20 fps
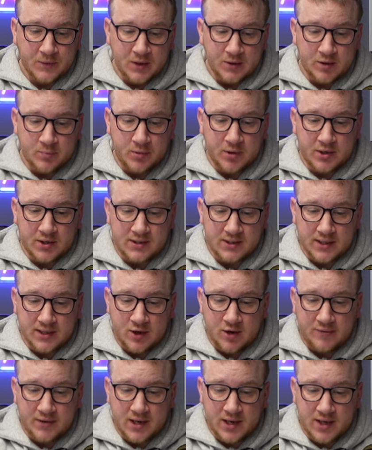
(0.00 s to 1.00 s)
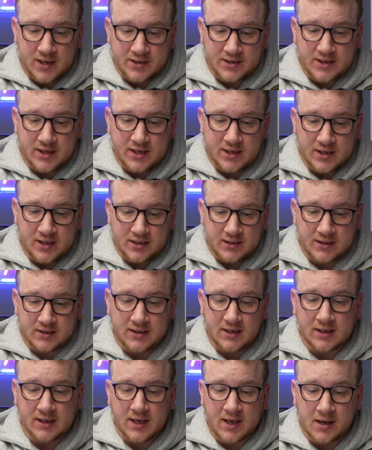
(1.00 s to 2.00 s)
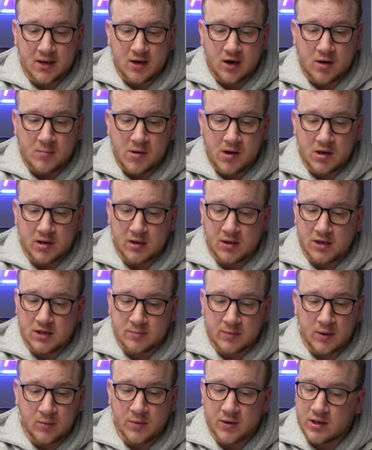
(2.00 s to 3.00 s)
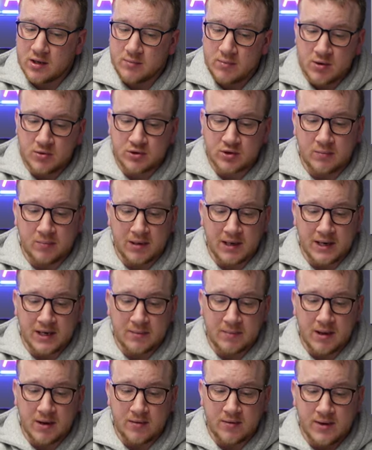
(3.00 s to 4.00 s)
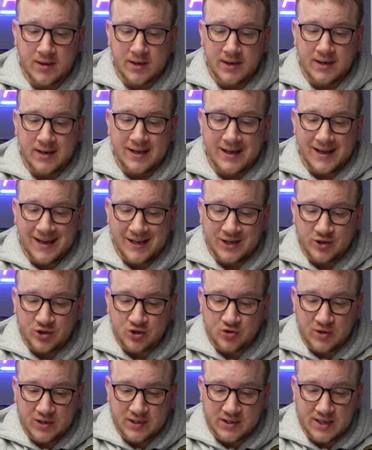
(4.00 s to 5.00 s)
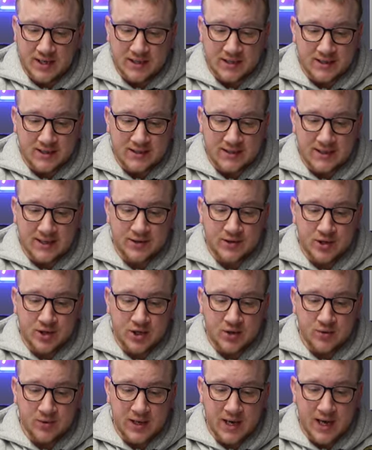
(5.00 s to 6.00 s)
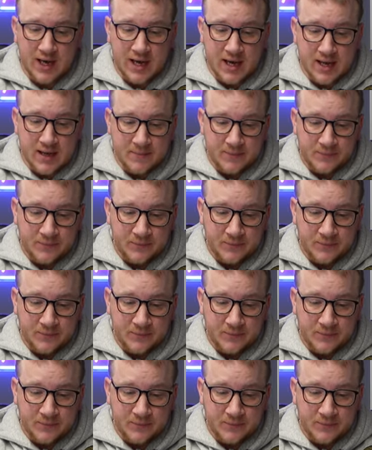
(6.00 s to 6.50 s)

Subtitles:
The body said over the last 10 years, the second-hand car market has been one of the most complained about industry sectors in the UK.